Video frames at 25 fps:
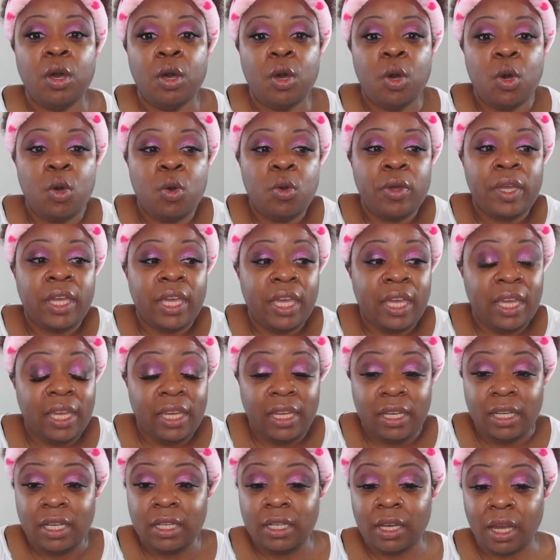Okay
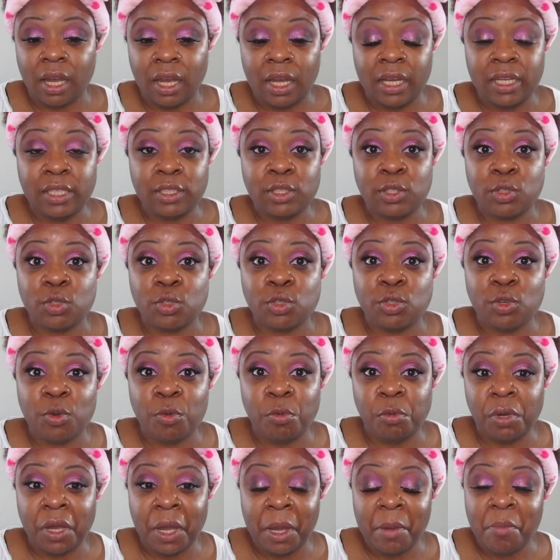guys, so
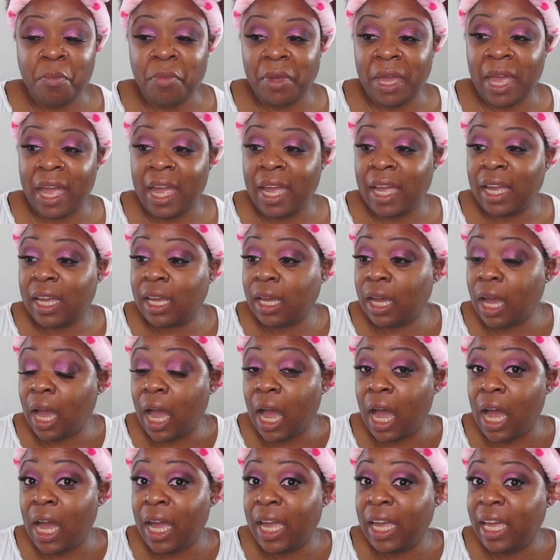I'm back.
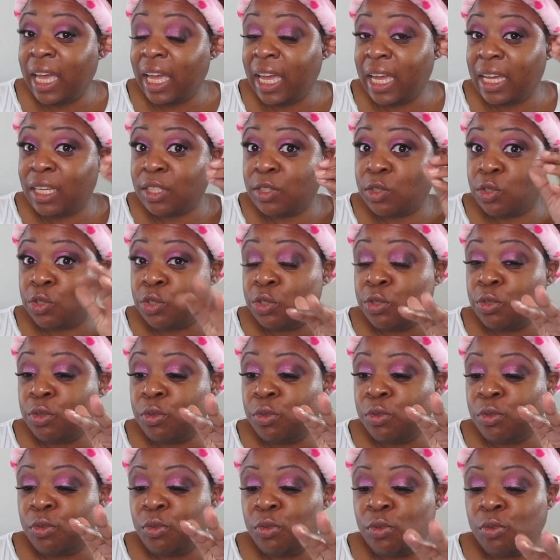I had
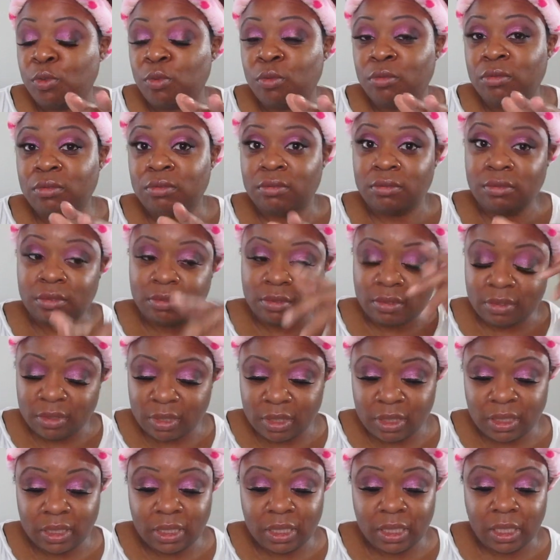to
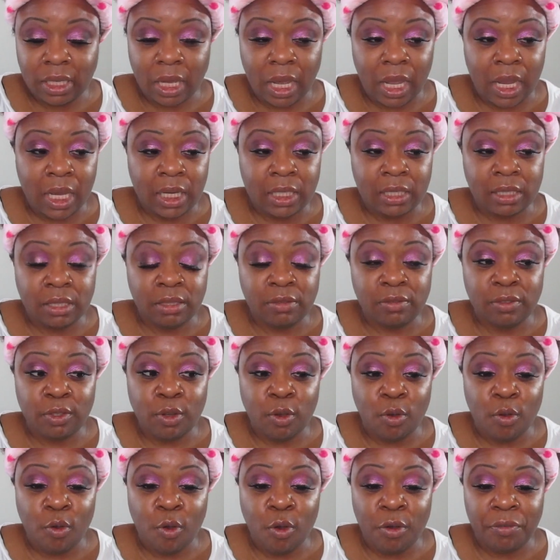kind of
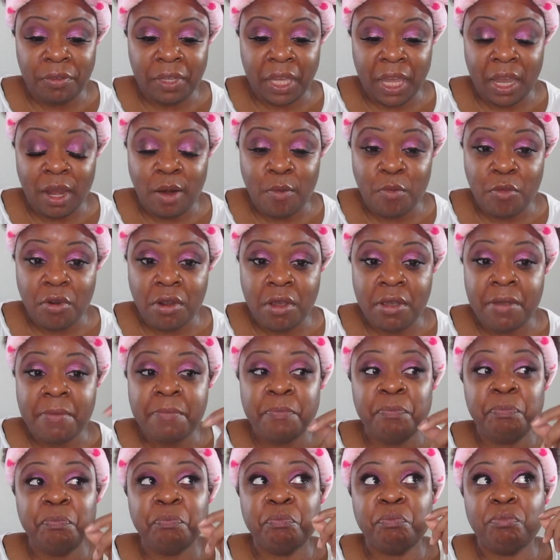go off camera.
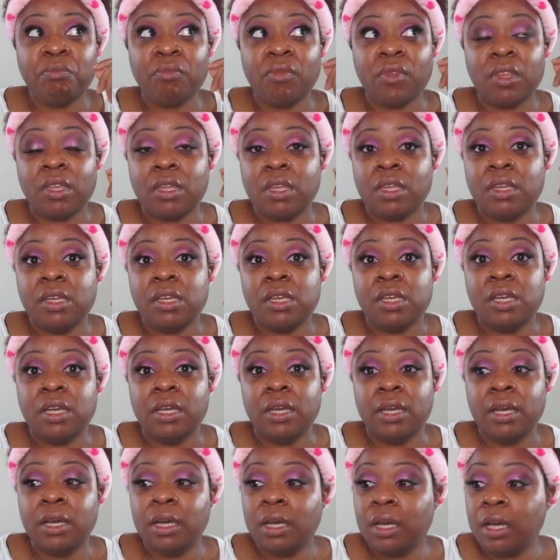
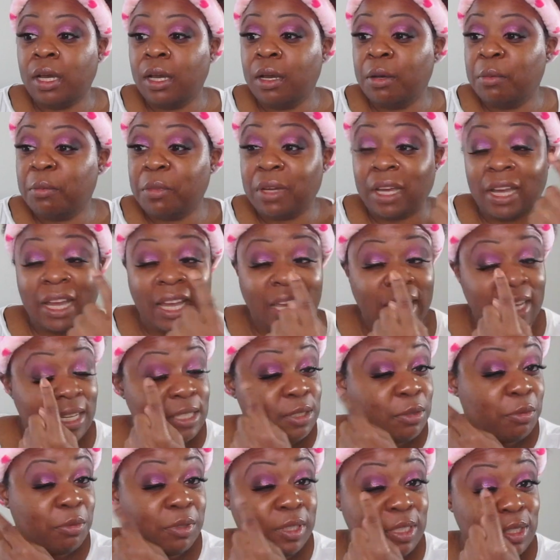Um, I had to
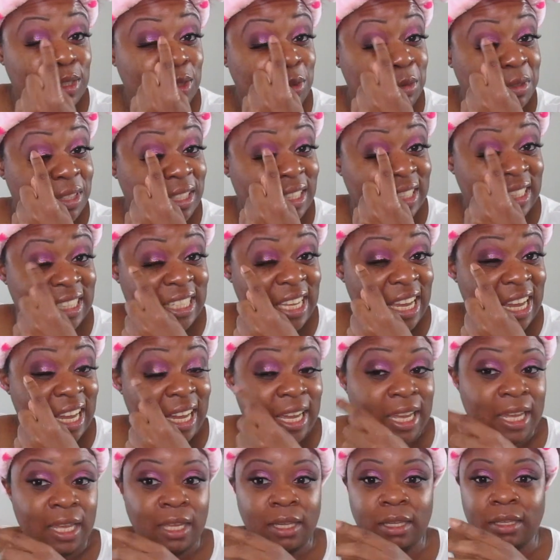redo this
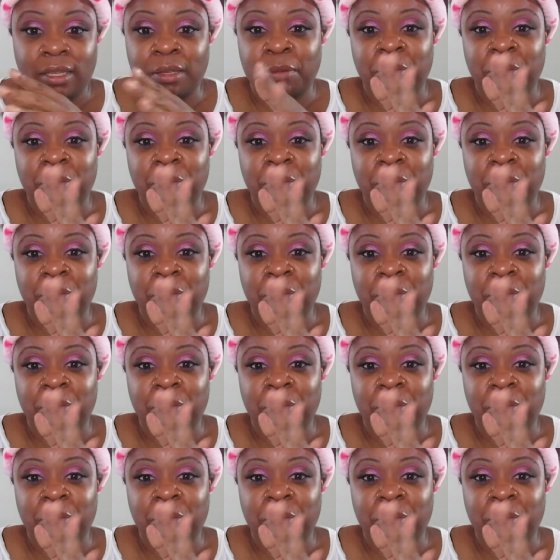eye.